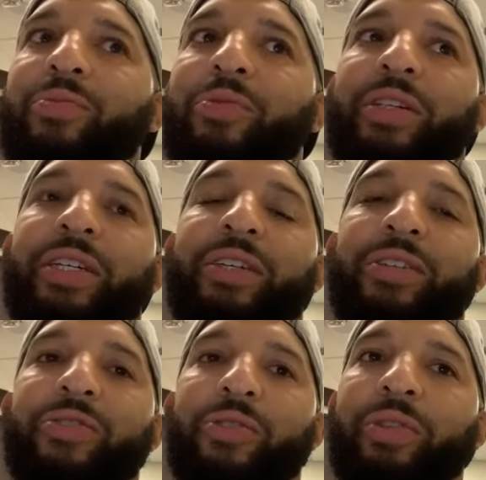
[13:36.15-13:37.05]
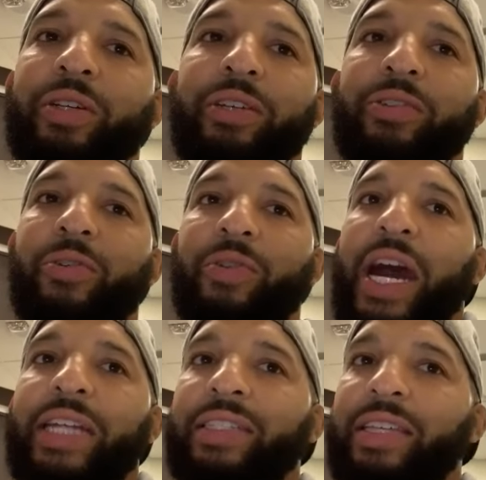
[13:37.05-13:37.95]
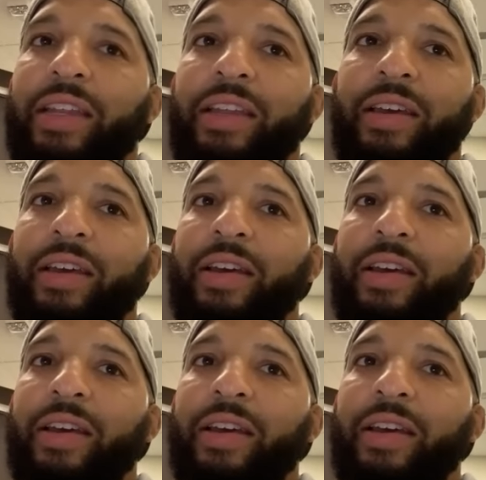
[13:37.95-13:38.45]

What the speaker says: really, truly, you know, godsend.